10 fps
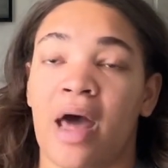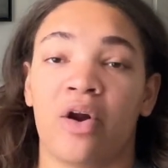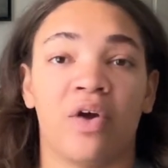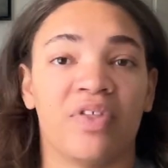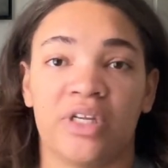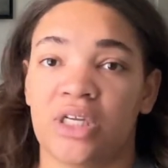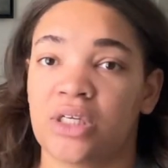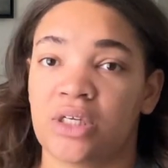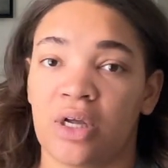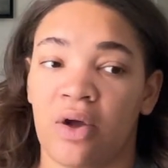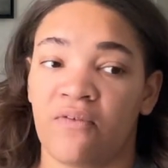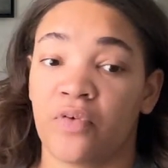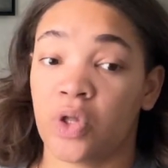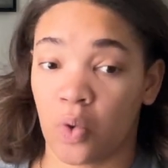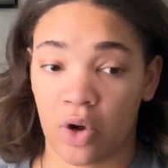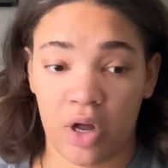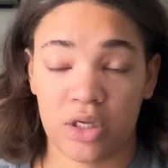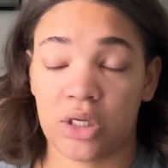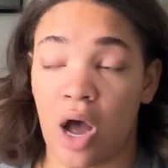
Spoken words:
I don't know if this is for yours,